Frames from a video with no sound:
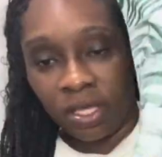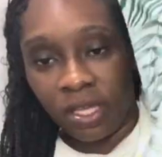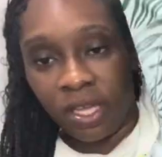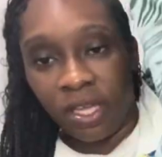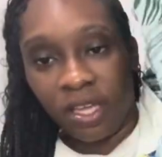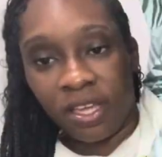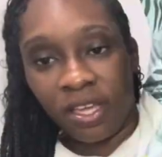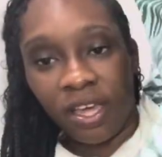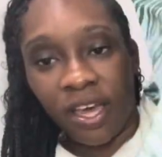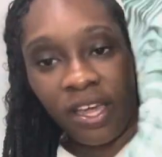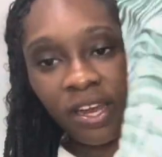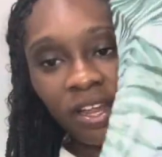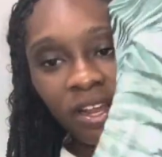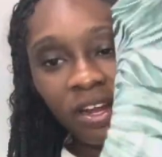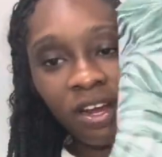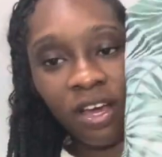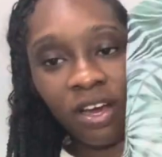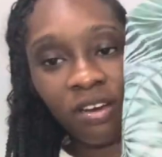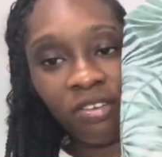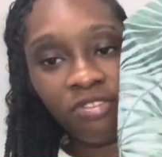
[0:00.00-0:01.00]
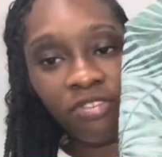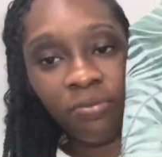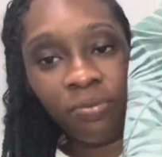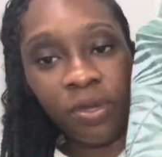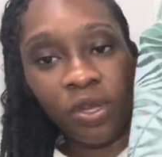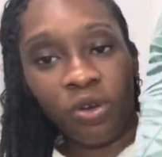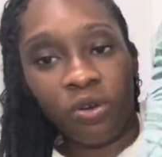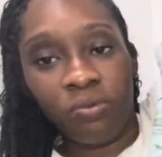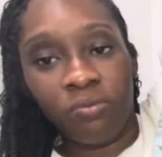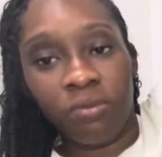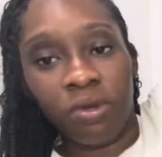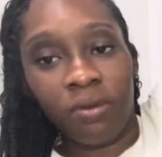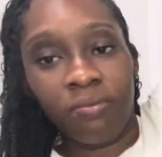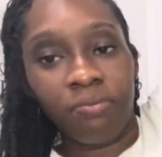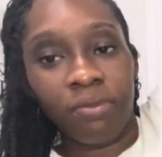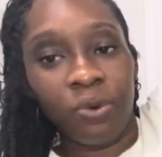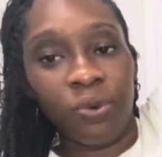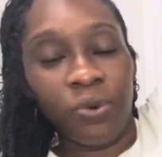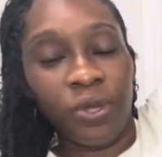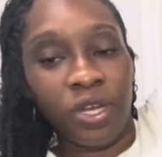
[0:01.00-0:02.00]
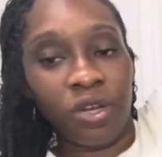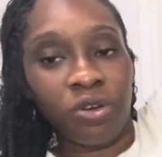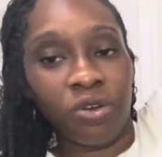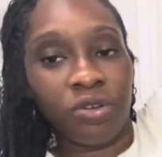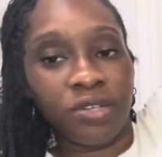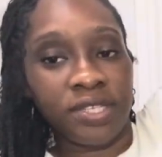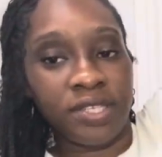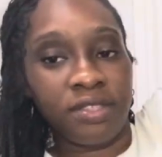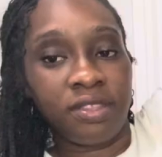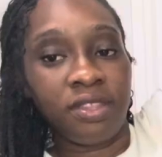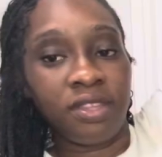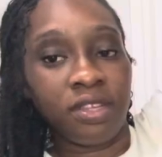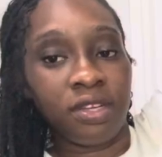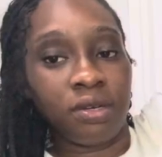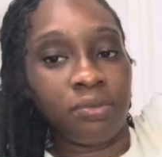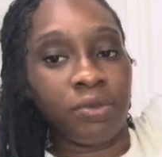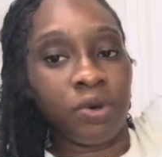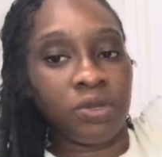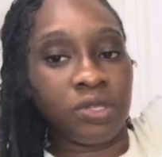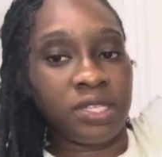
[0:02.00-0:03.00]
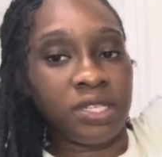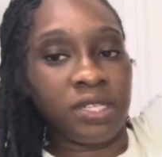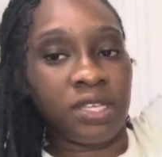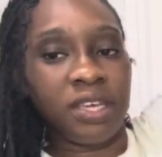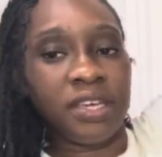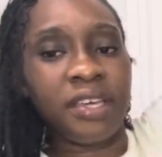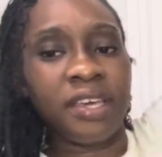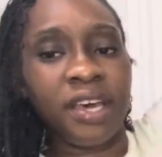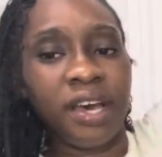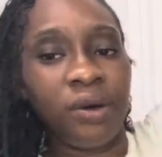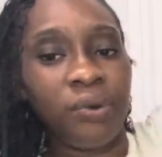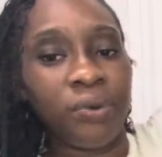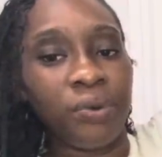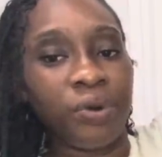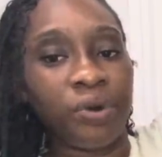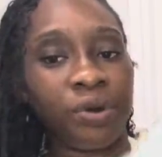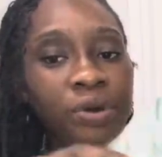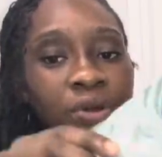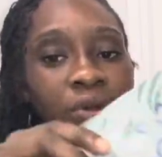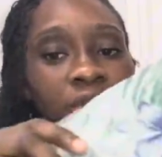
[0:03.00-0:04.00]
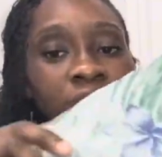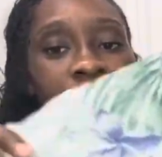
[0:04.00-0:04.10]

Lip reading: it kind of long for my window still, but it can work.